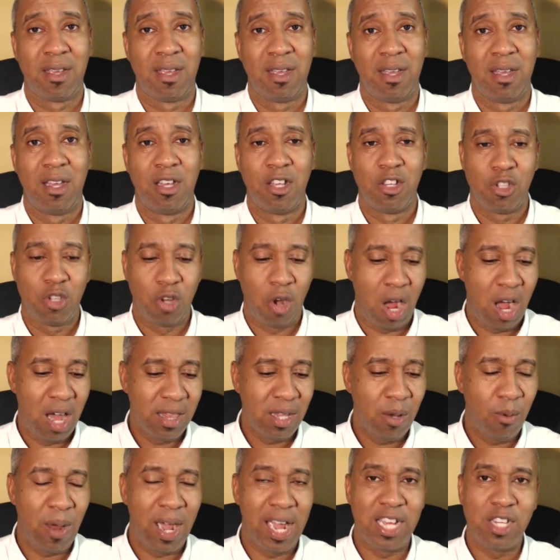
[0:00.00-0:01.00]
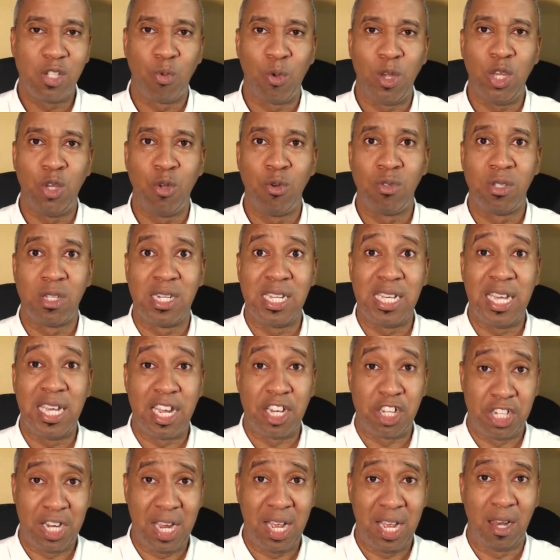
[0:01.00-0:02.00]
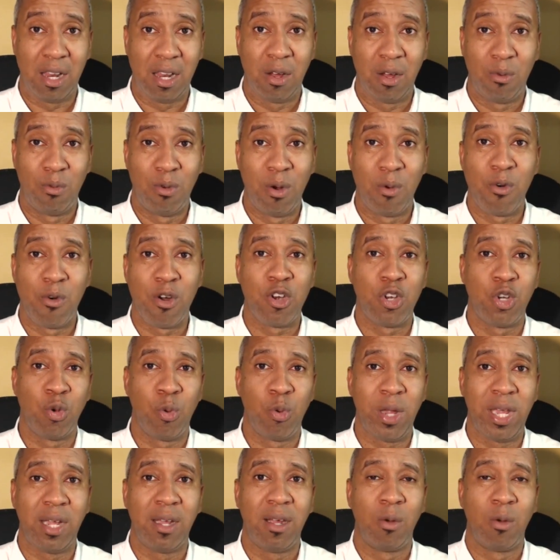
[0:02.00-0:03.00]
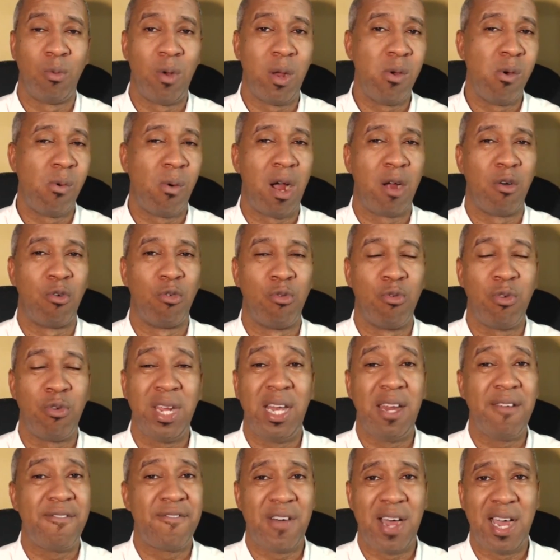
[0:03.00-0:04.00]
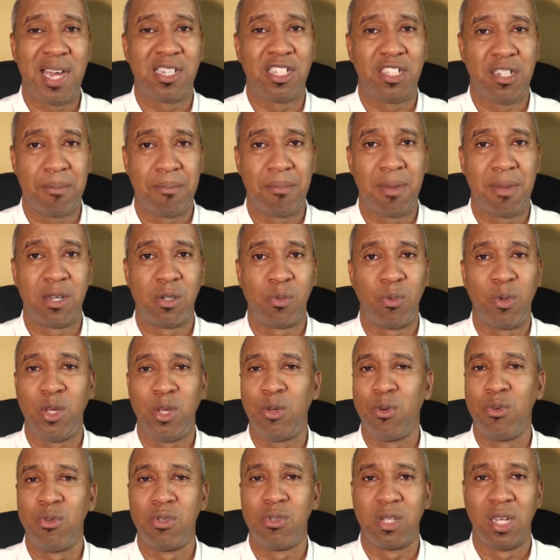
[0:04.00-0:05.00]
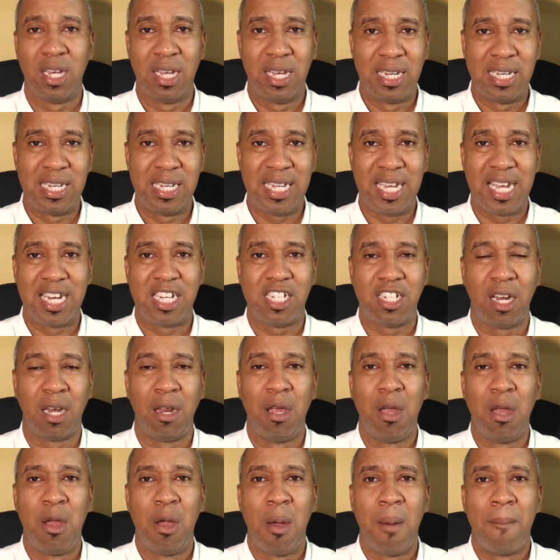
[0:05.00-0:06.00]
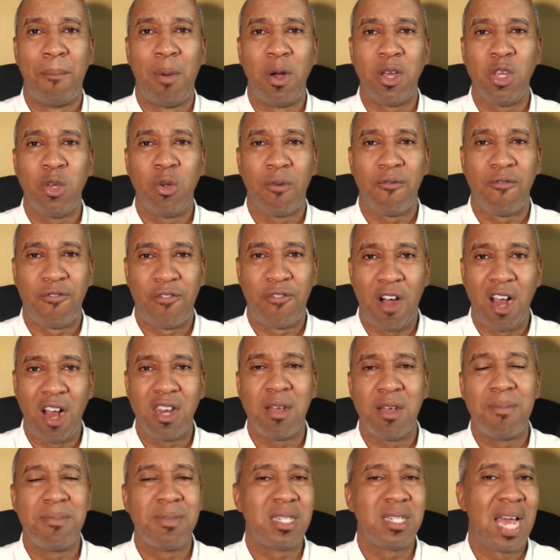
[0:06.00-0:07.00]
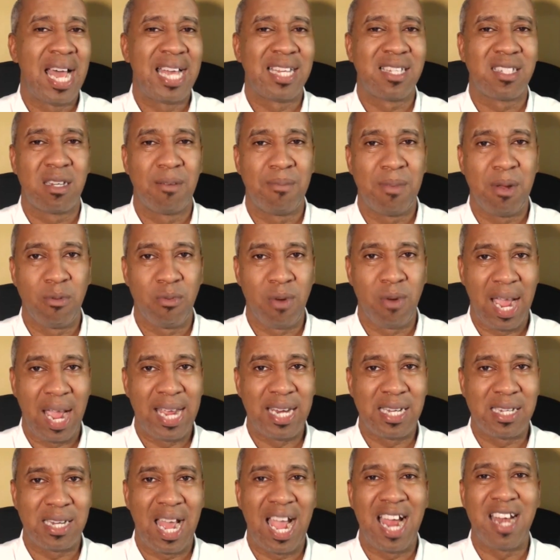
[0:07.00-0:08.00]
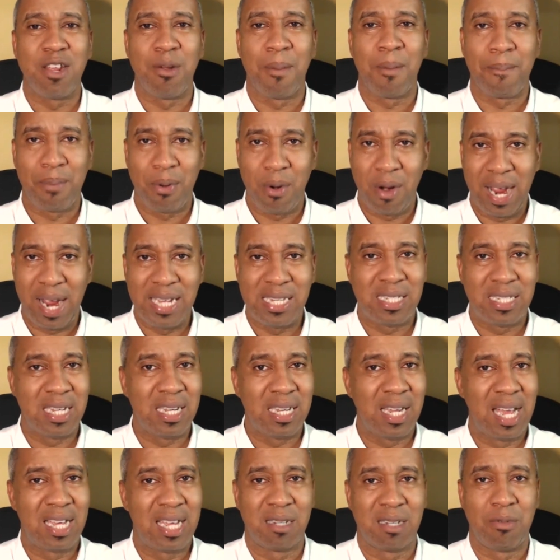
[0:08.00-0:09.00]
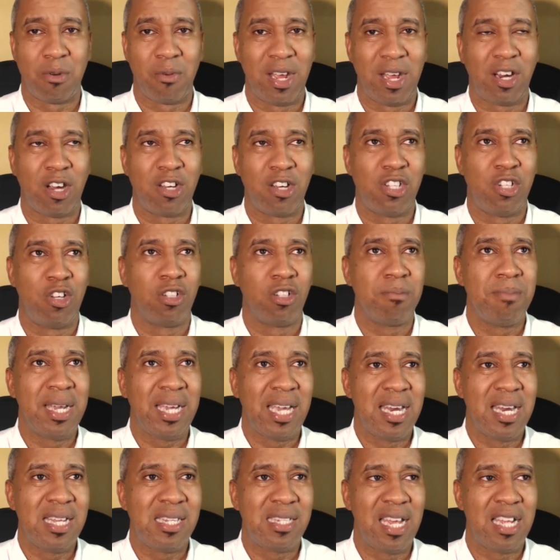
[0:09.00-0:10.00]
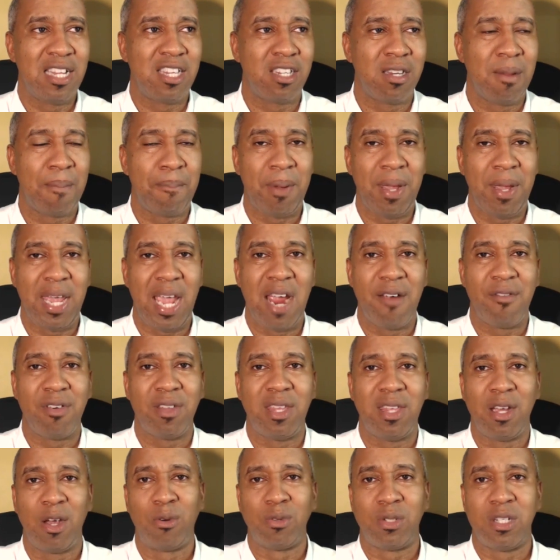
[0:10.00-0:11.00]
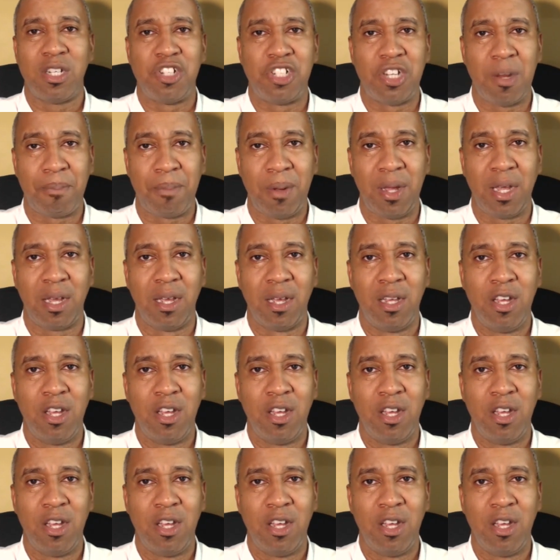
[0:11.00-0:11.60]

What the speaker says: So otherwise, we use DHL when we want really fast shipment, we use DHL. But your volumes has to be right and your pricing has to be right. Because it doesn't make any sense to pay everything out in shipping.